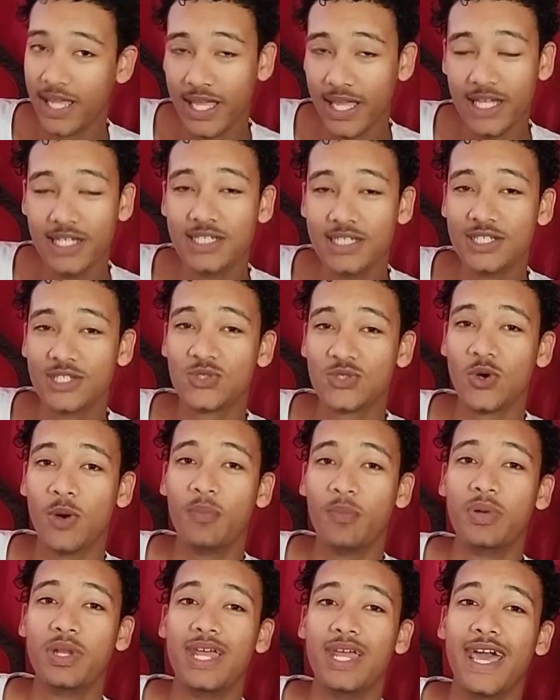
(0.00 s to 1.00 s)
engine
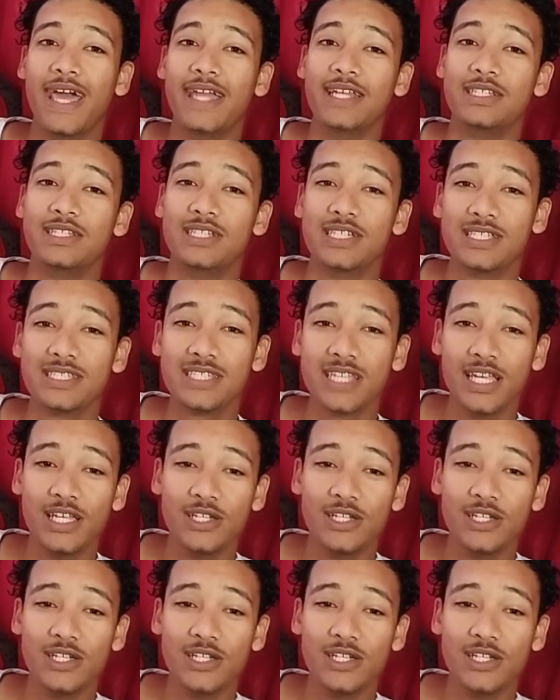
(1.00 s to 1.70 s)
swap it, and just